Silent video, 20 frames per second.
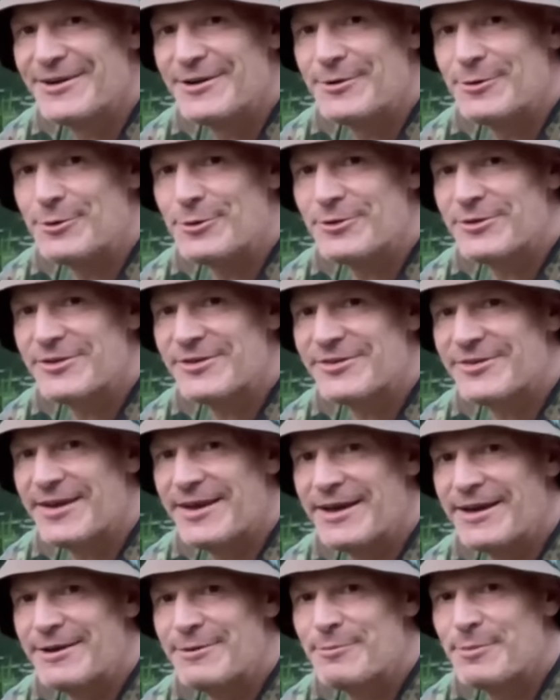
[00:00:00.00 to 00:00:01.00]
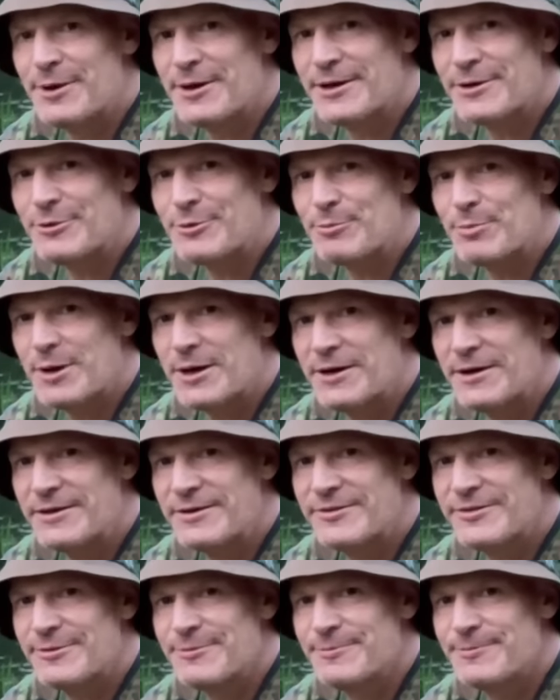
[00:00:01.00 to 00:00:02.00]
or to say my
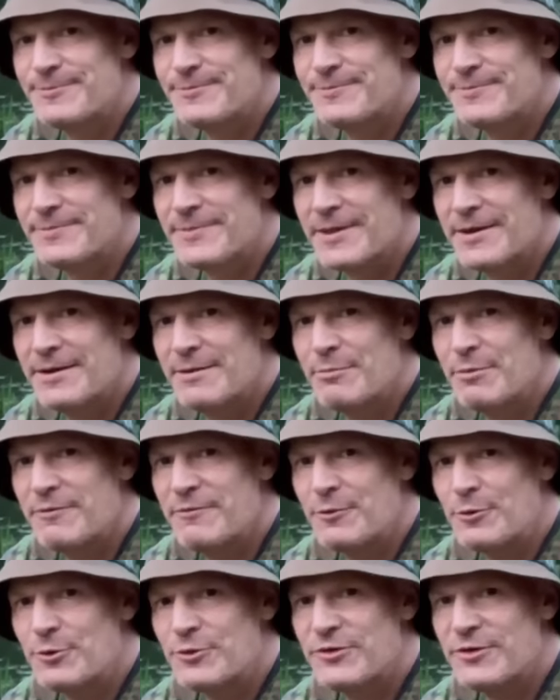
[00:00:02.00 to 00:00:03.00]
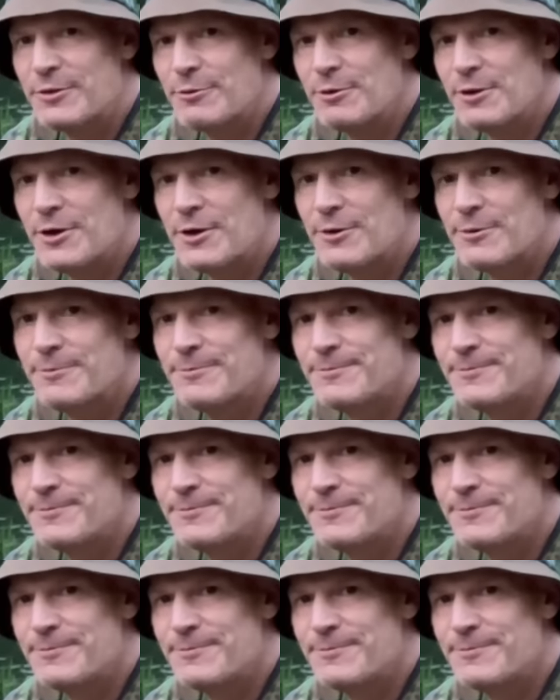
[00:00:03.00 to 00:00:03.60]
goodbyes before too long.